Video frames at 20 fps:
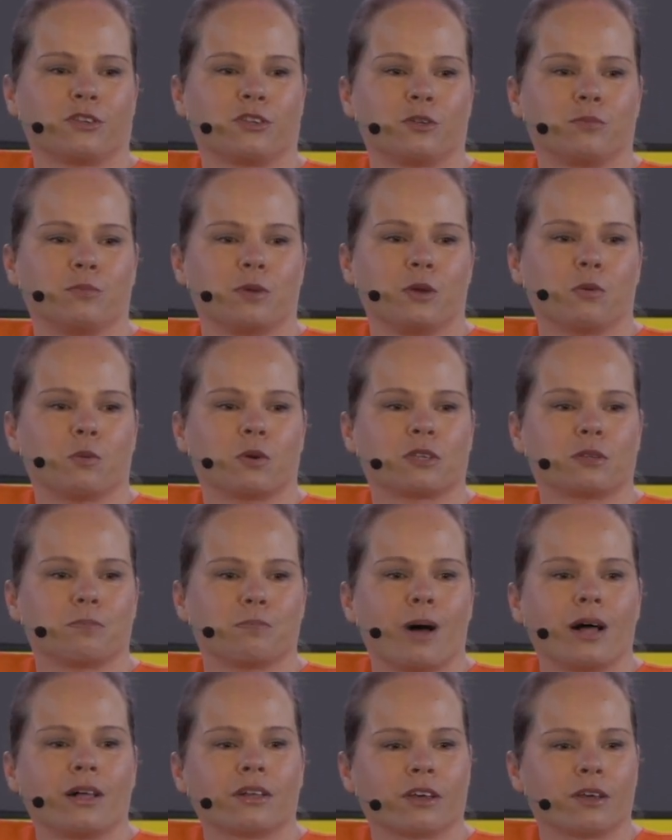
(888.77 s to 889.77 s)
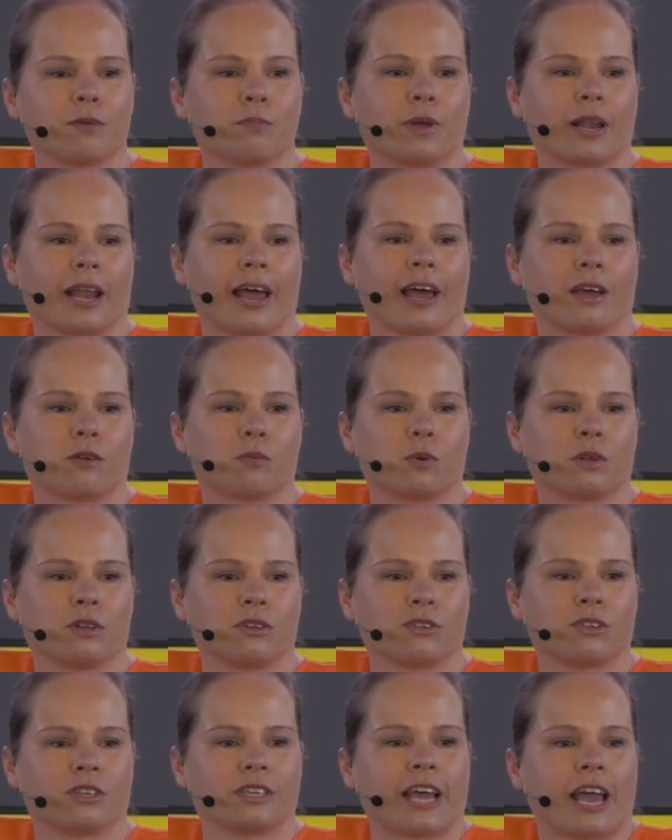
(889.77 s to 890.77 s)
to me was Malcolm
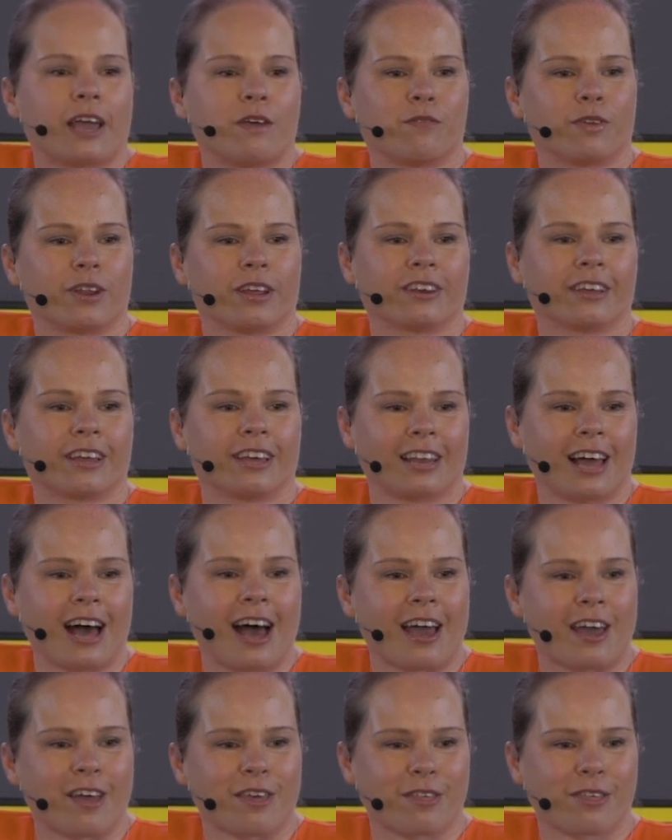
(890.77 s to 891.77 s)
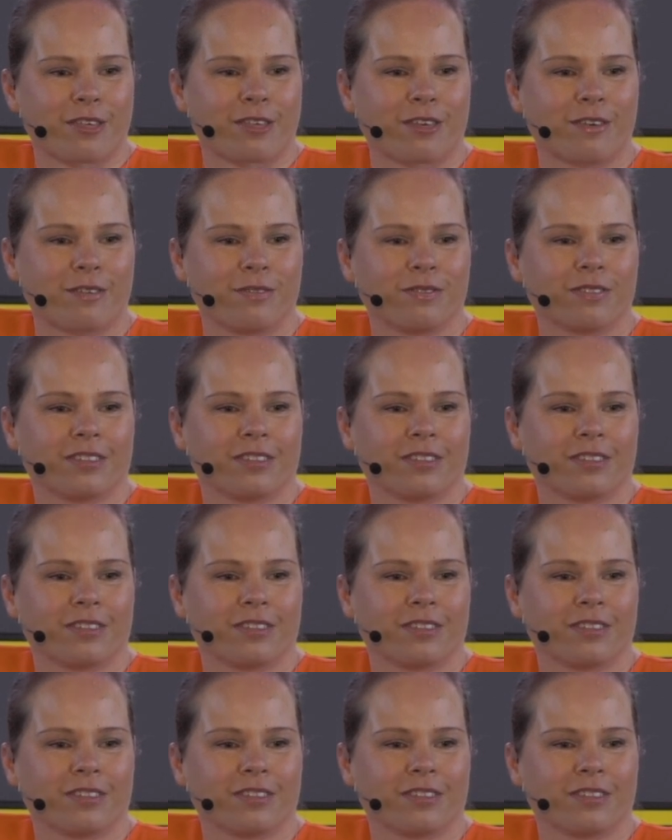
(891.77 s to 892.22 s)
Gladwell's David and Goliath.